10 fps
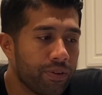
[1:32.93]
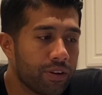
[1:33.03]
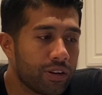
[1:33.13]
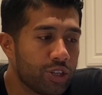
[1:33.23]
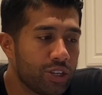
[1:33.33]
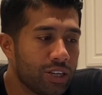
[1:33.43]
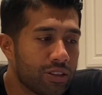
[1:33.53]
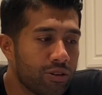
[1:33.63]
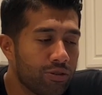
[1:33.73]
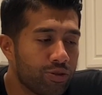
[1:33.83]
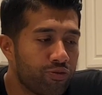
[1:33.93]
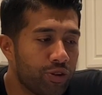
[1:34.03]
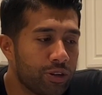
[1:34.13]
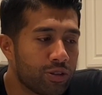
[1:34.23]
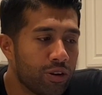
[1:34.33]
You're going to check out those
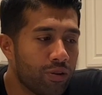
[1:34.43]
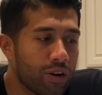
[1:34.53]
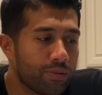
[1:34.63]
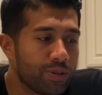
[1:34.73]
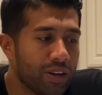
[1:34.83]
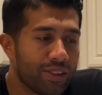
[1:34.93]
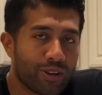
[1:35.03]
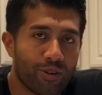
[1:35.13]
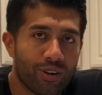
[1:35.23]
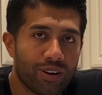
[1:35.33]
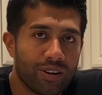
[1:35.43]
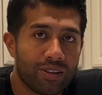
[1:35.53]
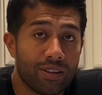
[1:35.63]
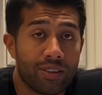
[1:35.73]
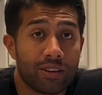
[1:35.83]
rear toe arms on the car
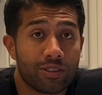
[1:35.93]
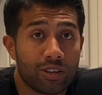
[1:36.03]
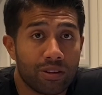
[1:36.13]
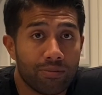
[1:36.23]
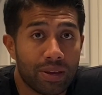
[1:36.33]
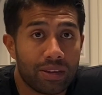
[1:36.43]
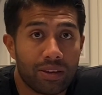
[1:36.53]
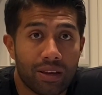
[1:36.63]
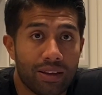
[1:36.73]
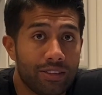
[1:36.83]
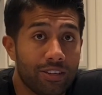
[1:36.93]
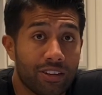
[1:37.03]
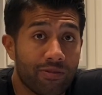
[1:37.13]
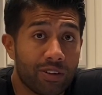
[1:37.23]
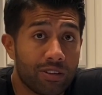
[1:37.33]
to think it's going to make any
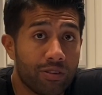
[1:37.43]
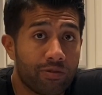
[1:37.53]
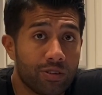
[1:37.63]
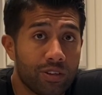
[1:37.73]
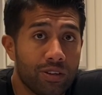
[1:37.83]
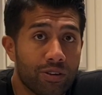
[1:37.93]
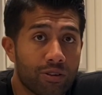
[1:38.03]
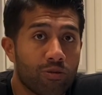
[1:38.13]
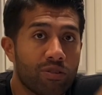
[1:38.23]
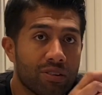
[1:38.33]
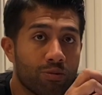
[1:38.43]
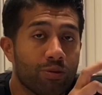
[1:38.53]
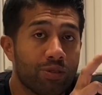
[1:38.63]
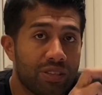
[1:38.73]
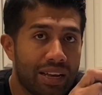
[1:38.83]
significant difference in your
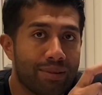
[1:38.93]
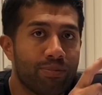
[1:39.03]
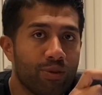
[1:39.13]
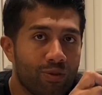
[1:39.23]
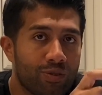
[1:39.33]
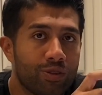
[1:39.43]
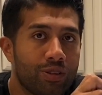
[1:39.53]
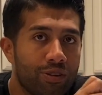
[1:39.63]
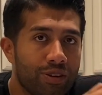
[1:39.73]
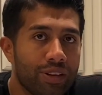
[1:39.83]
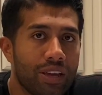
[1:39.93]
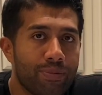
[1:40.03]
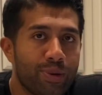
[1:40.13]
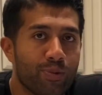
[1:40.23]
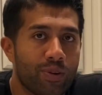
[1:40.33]
quote-unquote snap oversteery
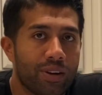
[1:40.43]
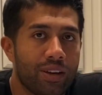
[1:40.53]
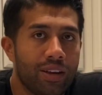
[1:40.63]
AP1.